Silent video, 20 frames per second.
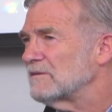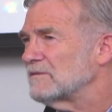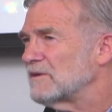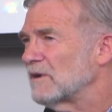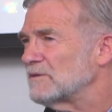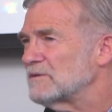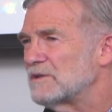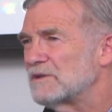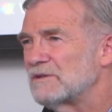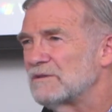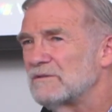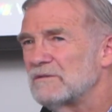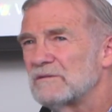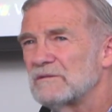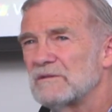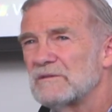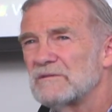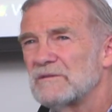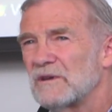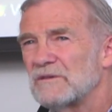Don't you
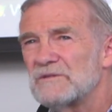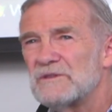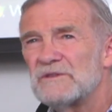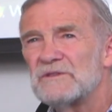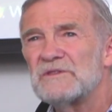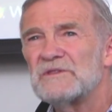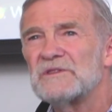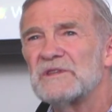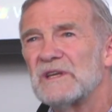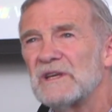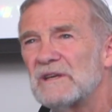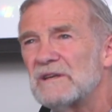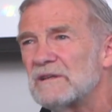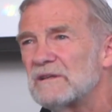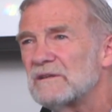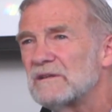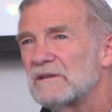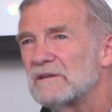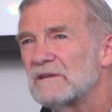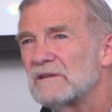don't you see it?
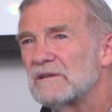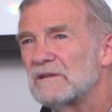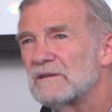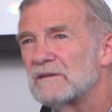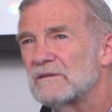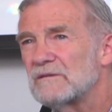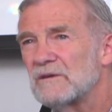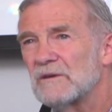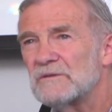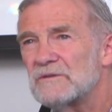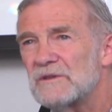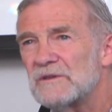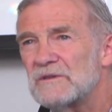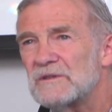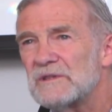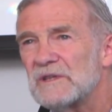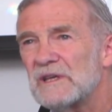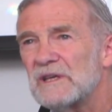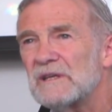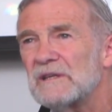Don't you
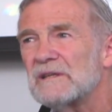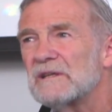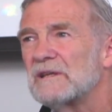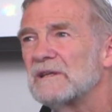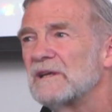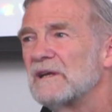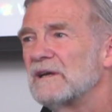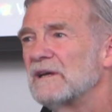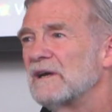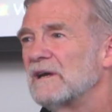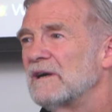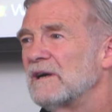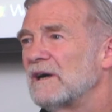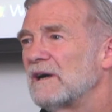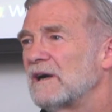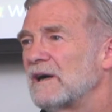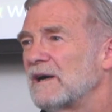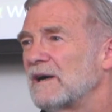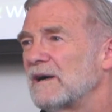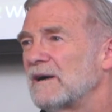see it?
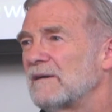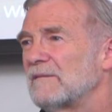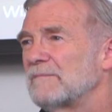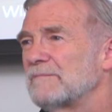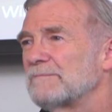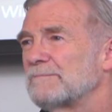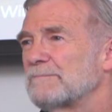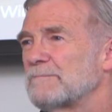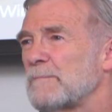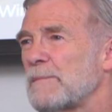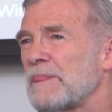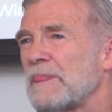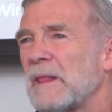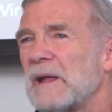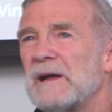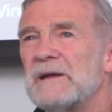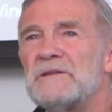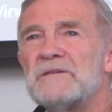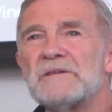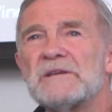Um,
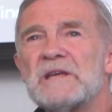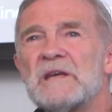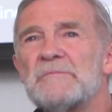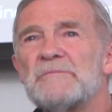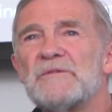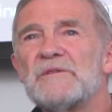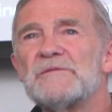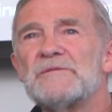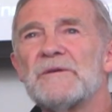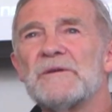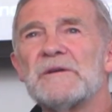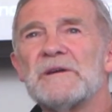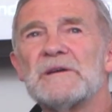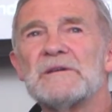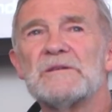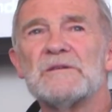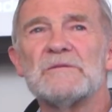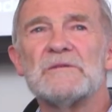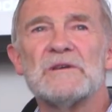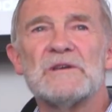and you keep
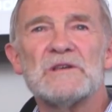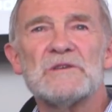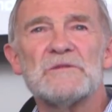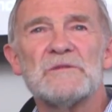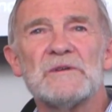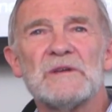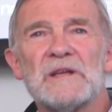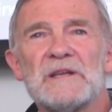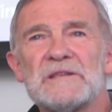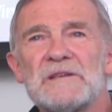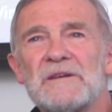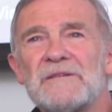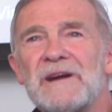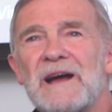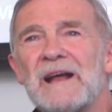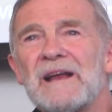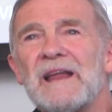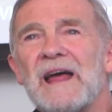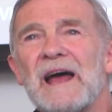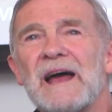referring to Israel as our
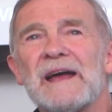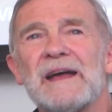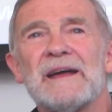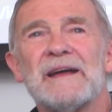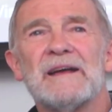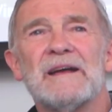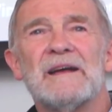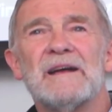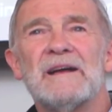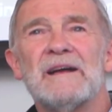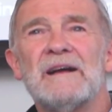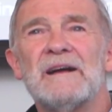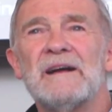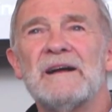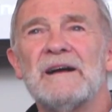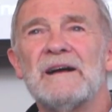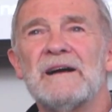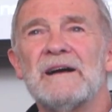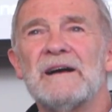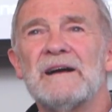ally.
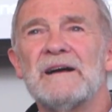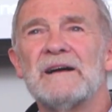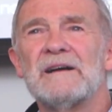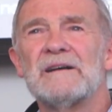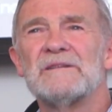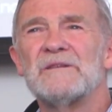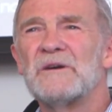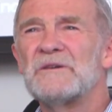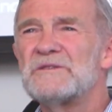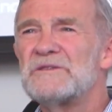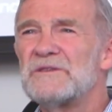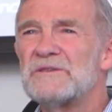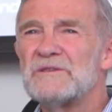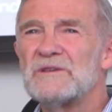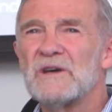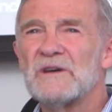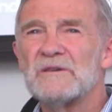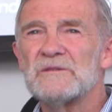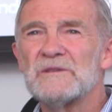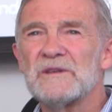Don't you
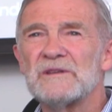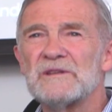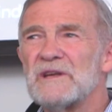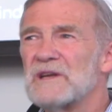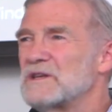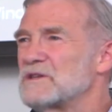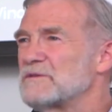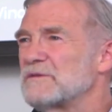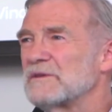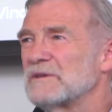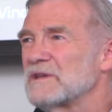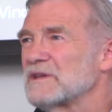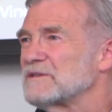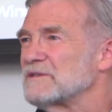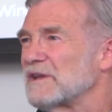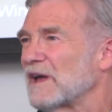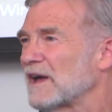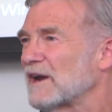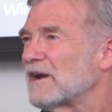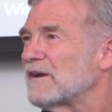know that Israel
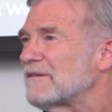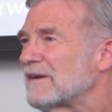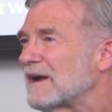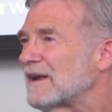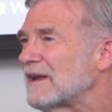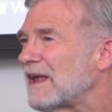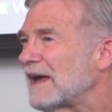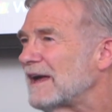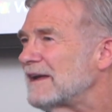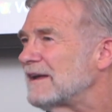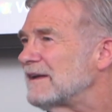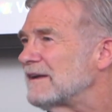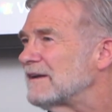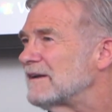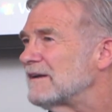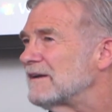is not our ally?